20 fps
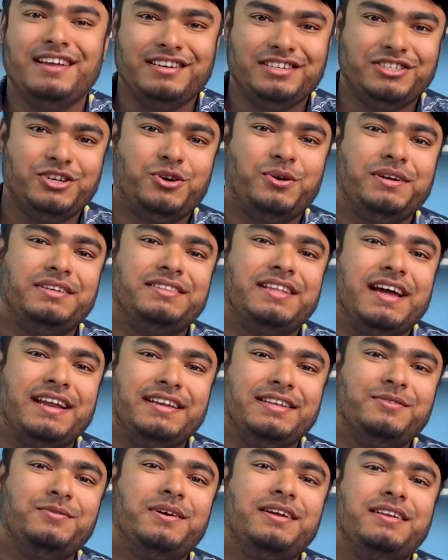ensuring
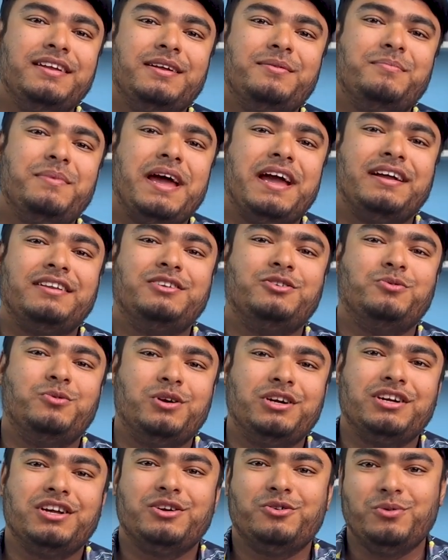that you can get back to
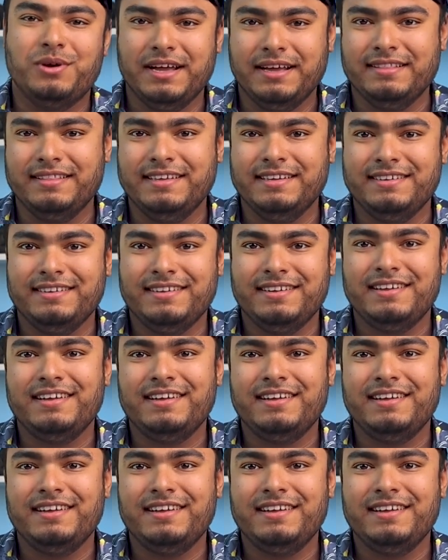work quickly.